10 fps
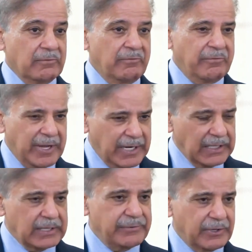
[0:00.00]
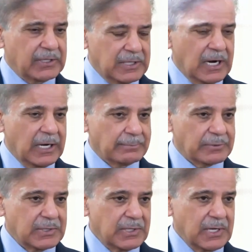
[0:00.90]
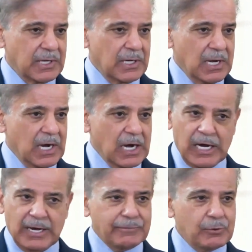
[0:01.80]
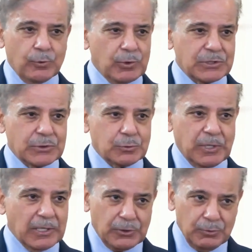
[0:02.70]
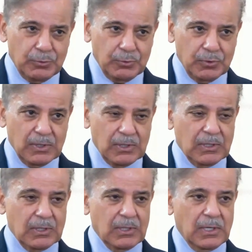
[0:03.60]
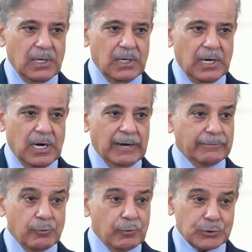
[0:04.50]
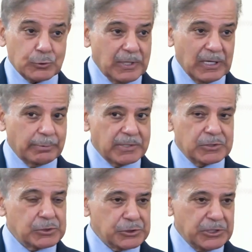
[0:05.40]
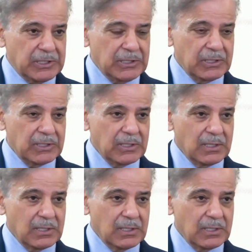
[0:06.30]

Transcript: in very difficult times. I have no words to thank you. I have no words to thank President Xi